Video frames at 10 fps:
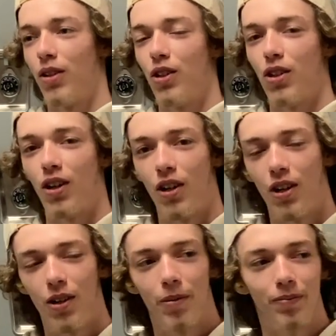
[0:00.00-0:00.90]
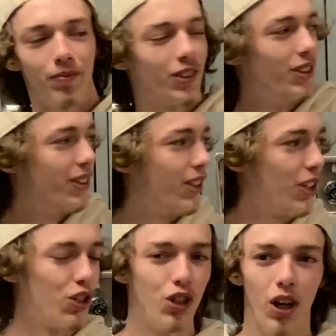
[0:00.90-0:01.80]

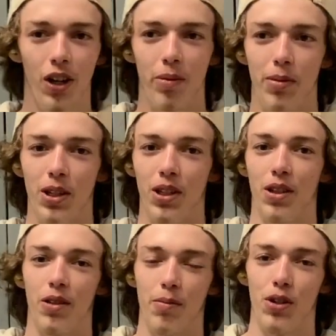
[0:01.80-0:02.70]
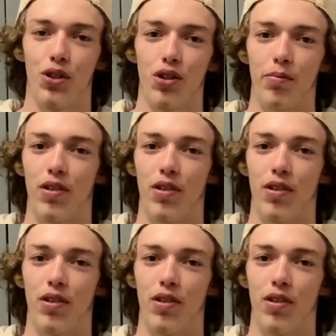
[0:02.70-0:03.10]
It's got to be Mr.